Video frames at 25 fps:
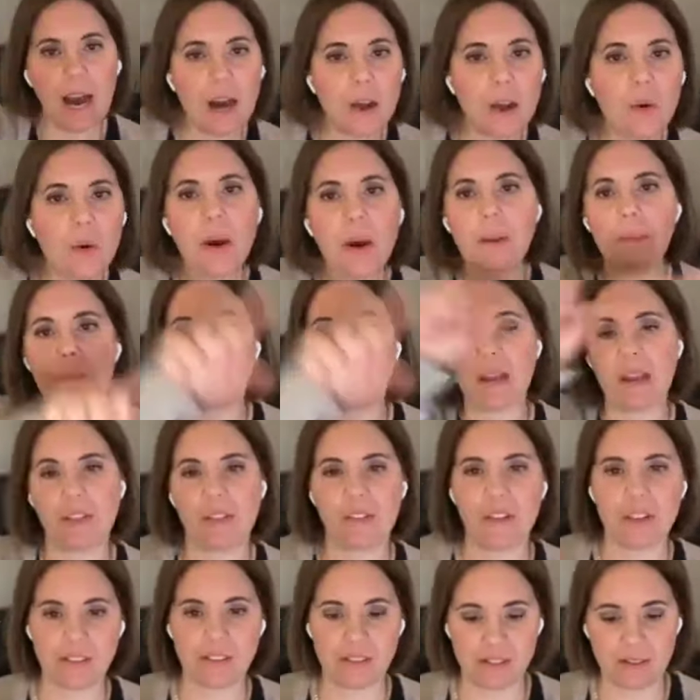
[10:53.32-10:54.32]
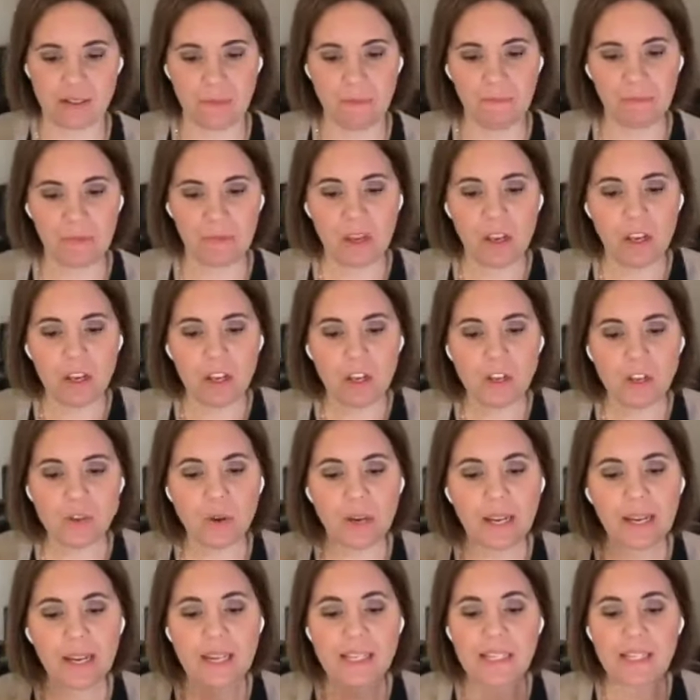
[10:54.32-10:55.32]
How do I break this?
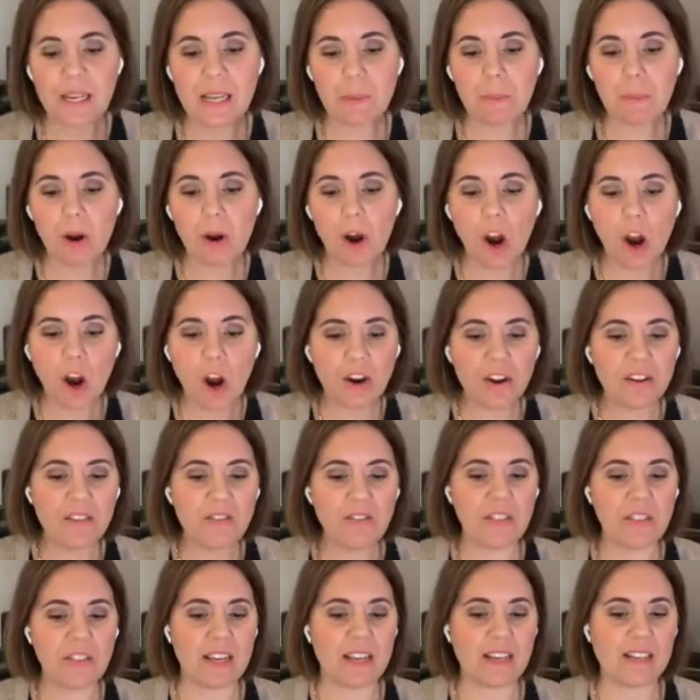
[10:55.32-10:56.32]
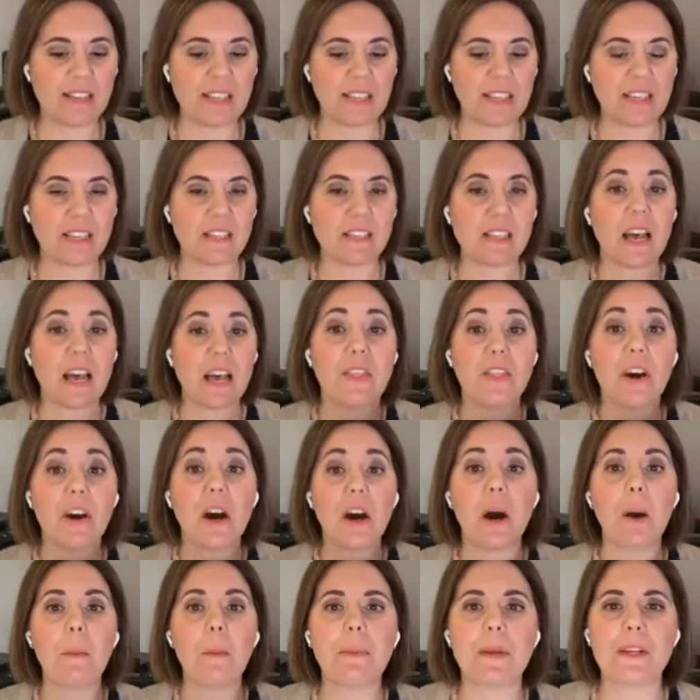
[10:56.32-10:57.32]
So, like I said, part of this is the
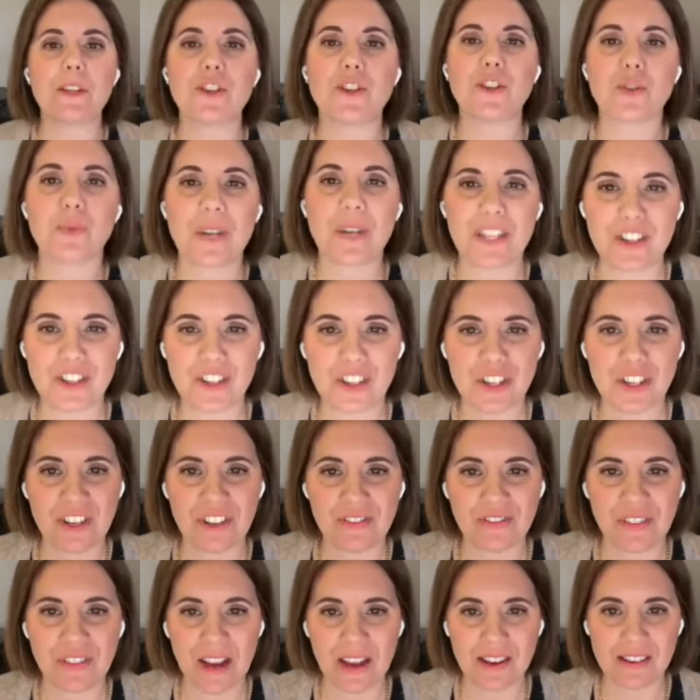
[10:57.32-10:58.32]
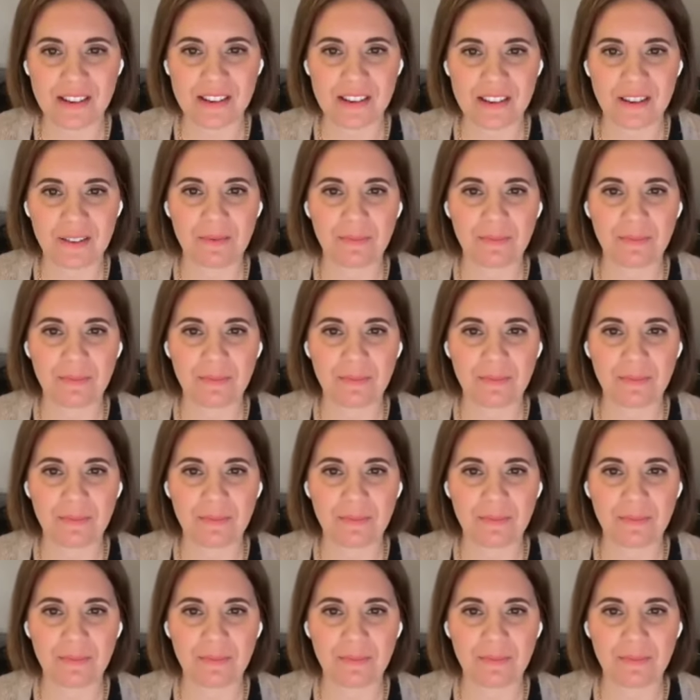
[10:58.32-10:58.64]
habituation effect.